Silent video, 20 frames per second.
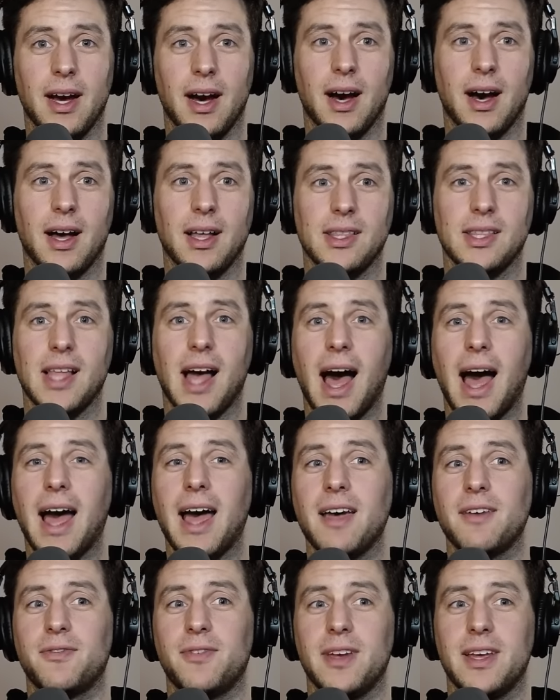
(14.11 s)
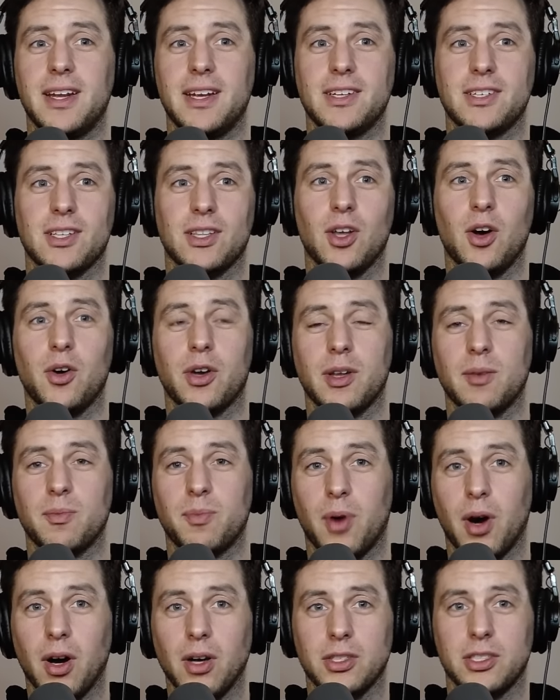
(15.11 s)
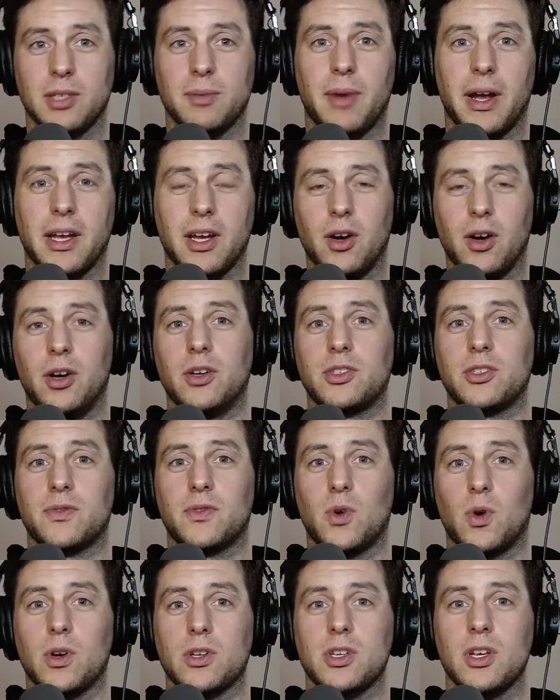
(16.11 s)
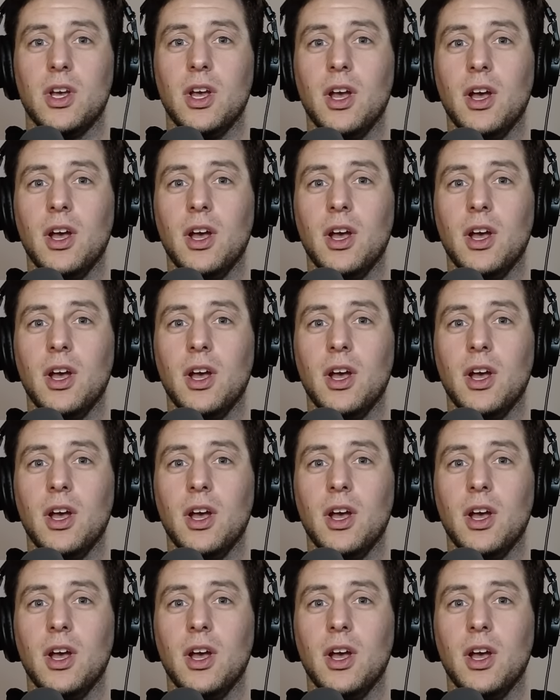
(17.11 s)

Uh, live, it is Logan Paulsen, my co host, of course,